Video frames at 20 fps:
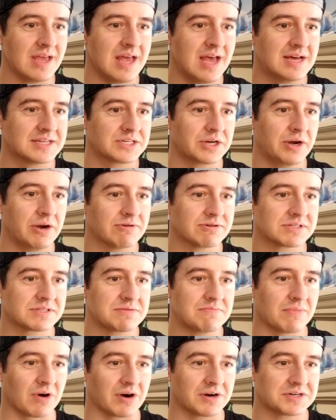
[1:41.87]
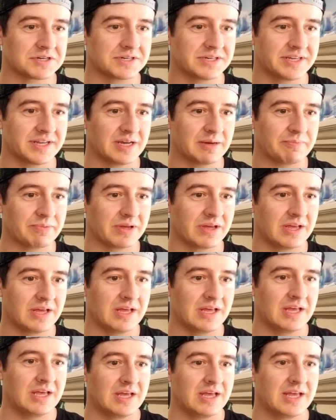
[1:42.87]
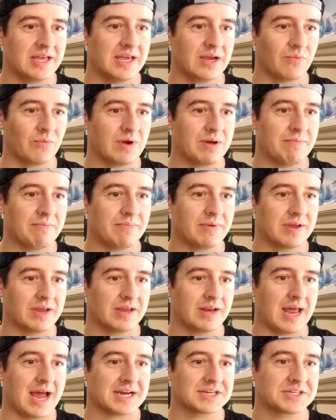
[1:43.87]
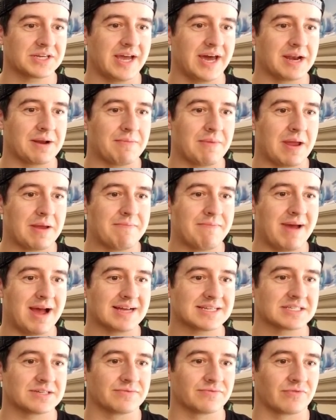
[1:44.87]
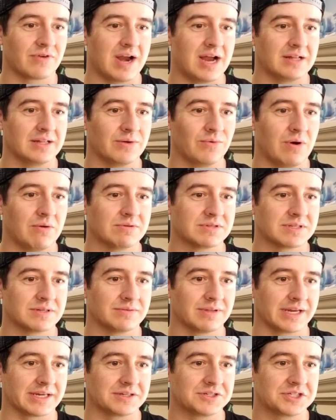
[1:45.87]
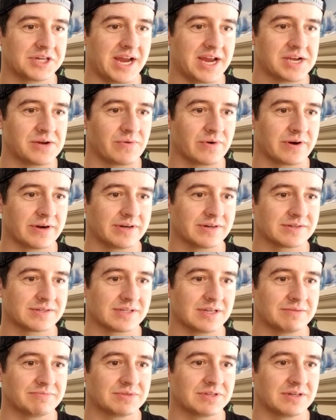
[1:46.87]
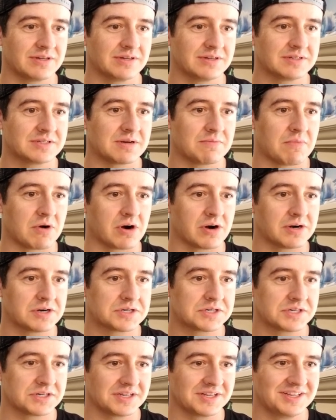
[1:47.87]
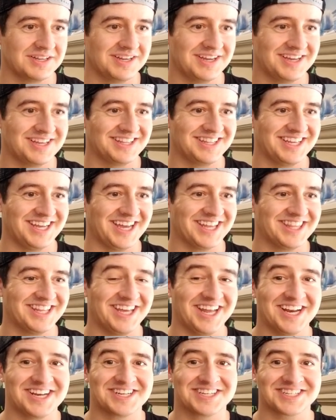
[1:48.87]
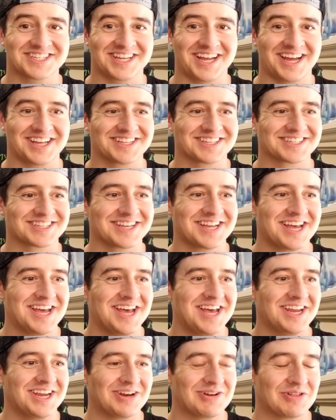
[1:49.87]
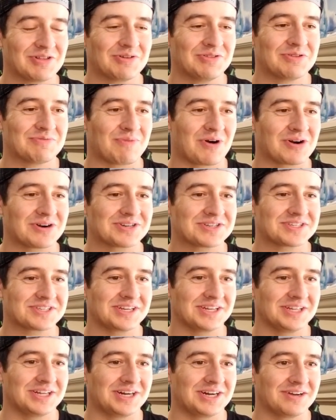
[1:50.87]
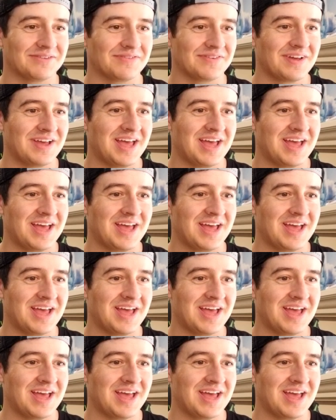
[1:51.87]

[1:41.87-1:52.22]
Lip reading: So here was the March dip. It actually had a massive rally. What was it, like January or something to March? It just had this, the March sell-off.